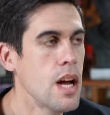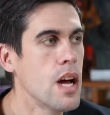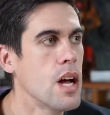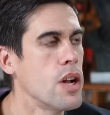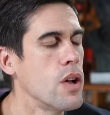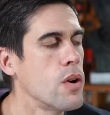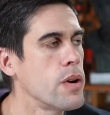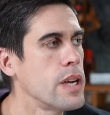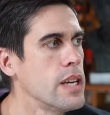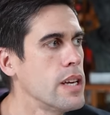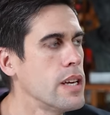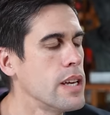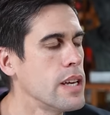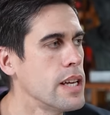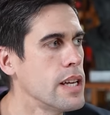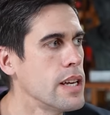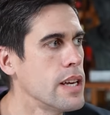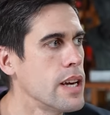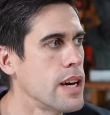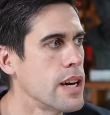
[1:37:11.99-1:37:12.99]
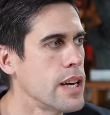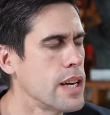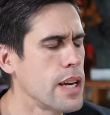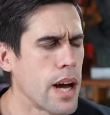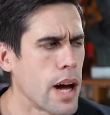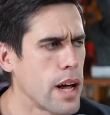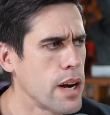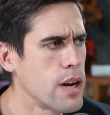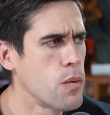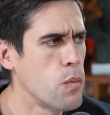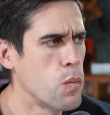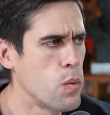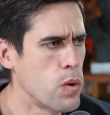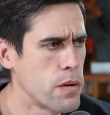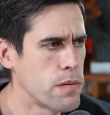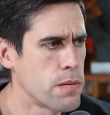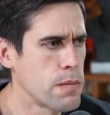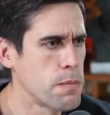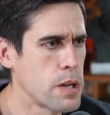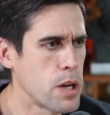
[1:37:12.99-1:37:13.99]
no, he he uh, he got an
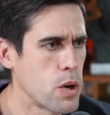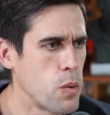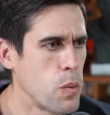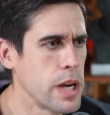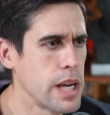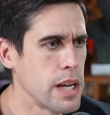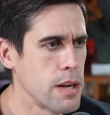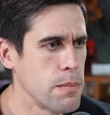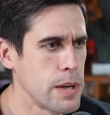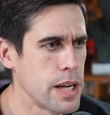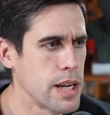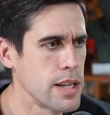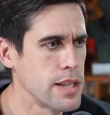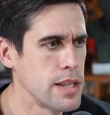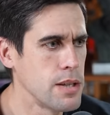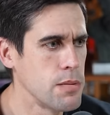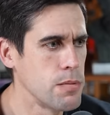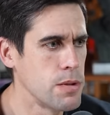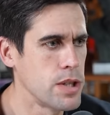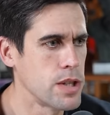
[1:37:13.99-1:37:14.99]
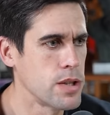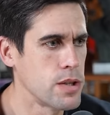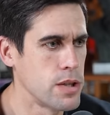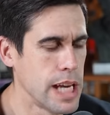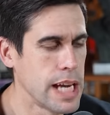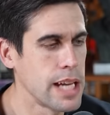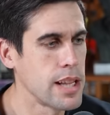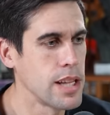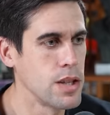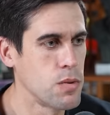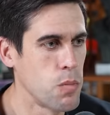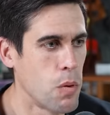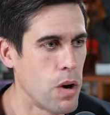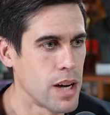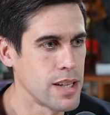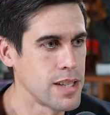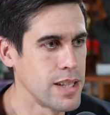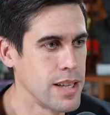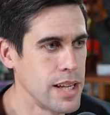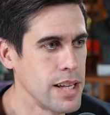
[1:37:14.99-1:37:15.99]
award from the Queen because he would just take these
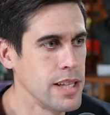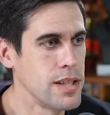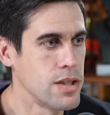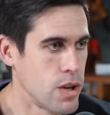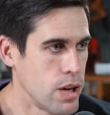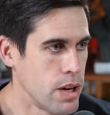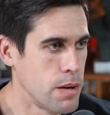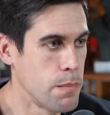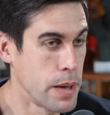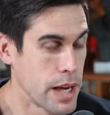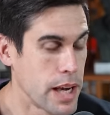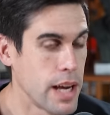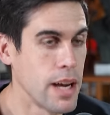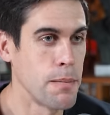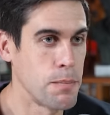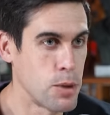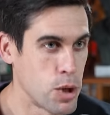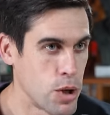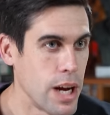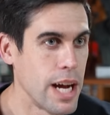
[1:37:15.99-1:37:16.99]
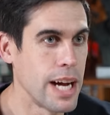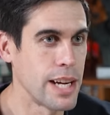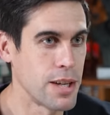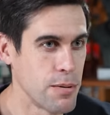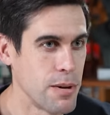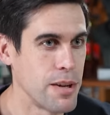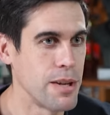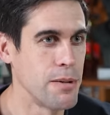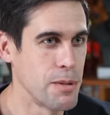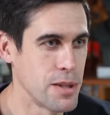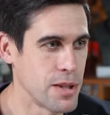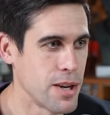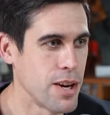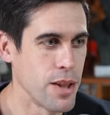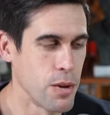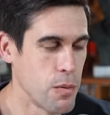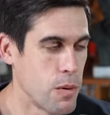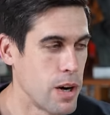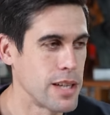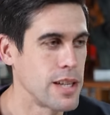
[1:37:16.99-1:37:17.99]
walks, and then he started picking up trash while he was on
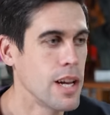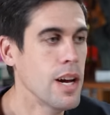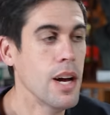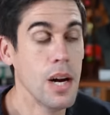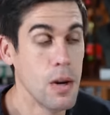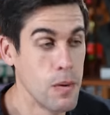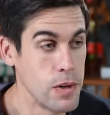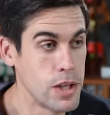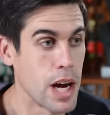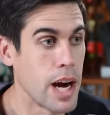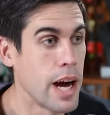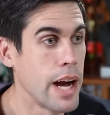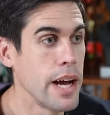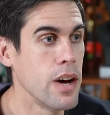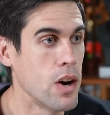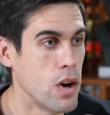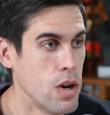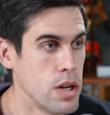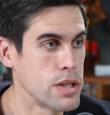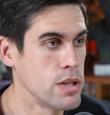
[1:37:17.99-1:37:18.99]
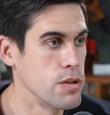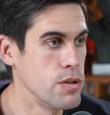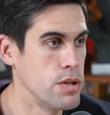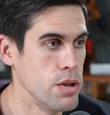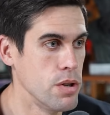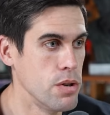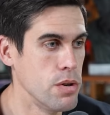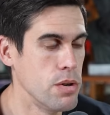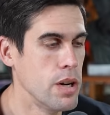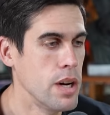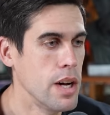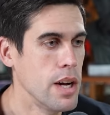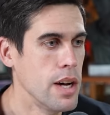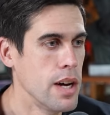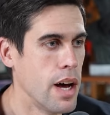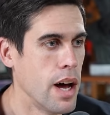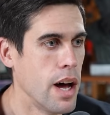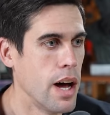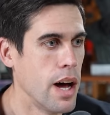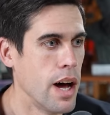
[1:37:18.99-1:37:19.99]
the walks, which I also do.
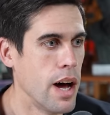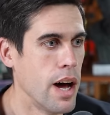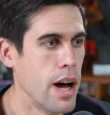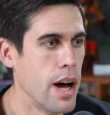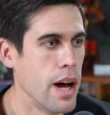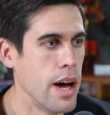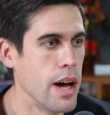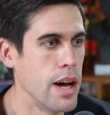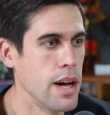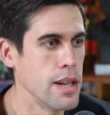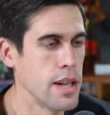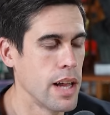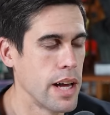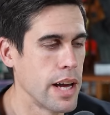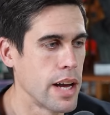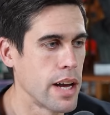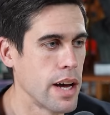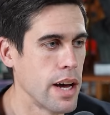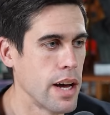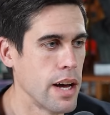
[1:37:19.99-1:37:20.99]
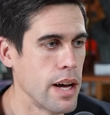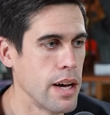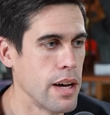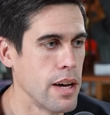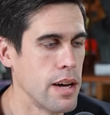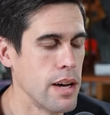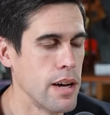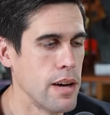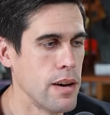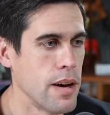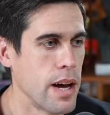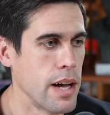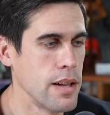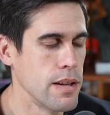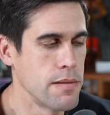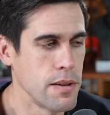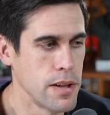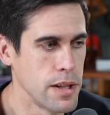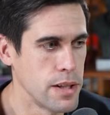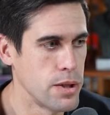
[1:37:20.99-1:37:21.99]
Uh, like uh, I
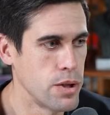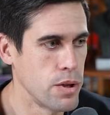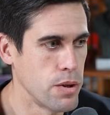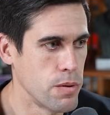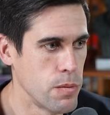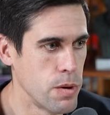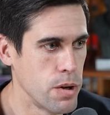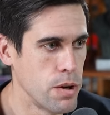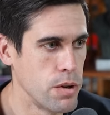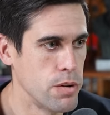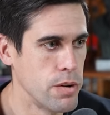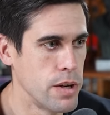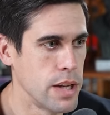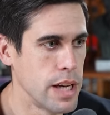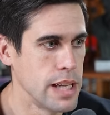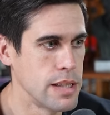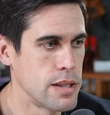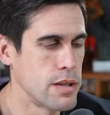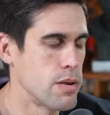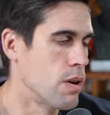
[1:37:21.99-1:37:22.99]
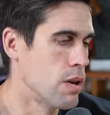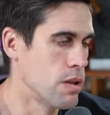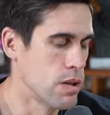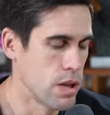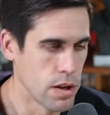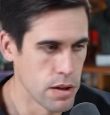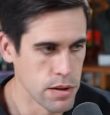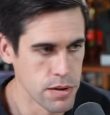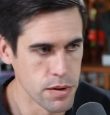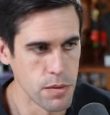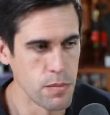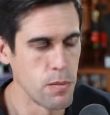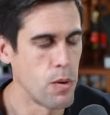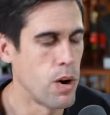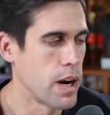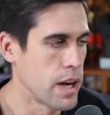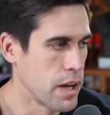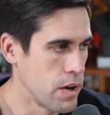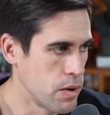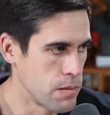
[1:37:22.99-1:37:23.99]
live on this dirt road, and so I'll, I'll, sort of
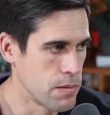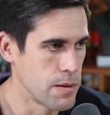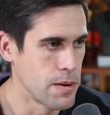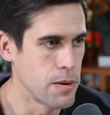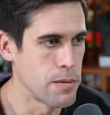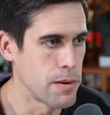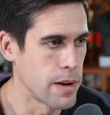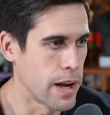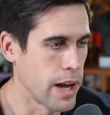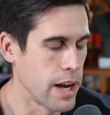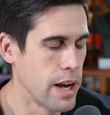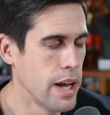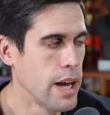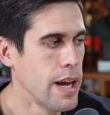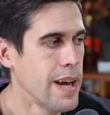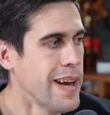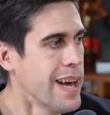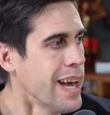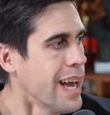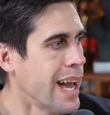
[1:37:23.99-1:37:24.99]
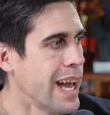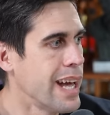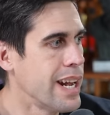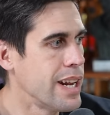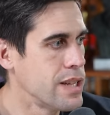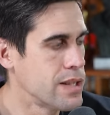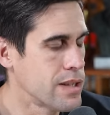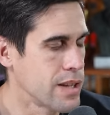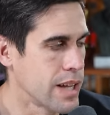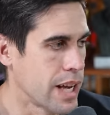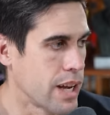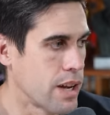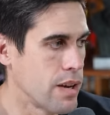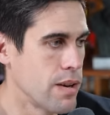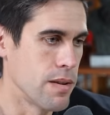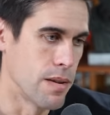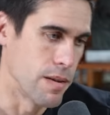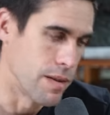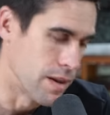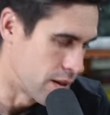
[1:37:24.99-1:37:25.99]
walk it over and over again, and it's like
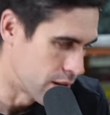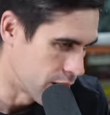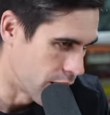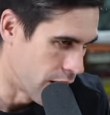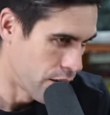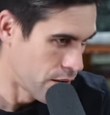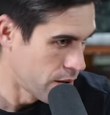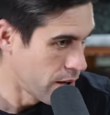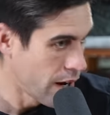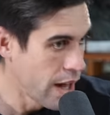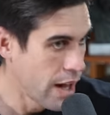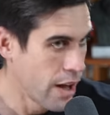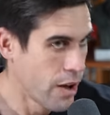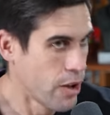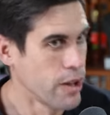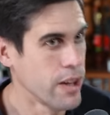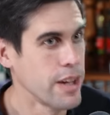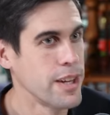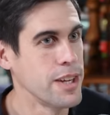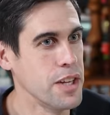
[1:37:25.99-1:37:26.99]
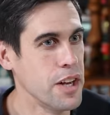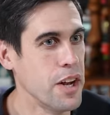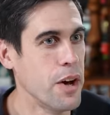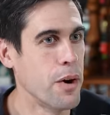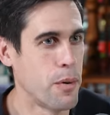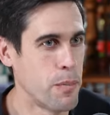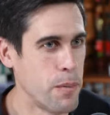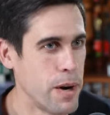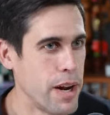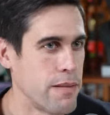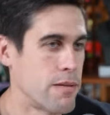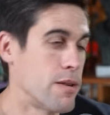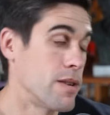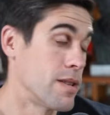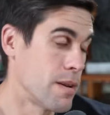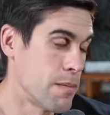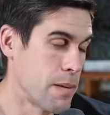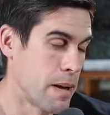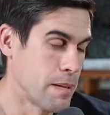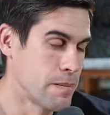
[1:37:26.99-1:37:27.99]
oh, there's another nail, you know, or whatever.
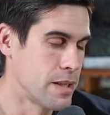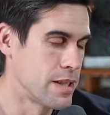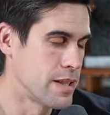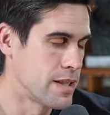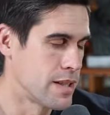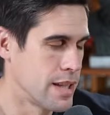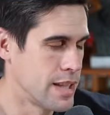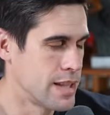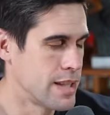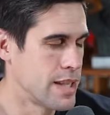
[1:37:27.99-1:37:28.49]
Sometimes it's it's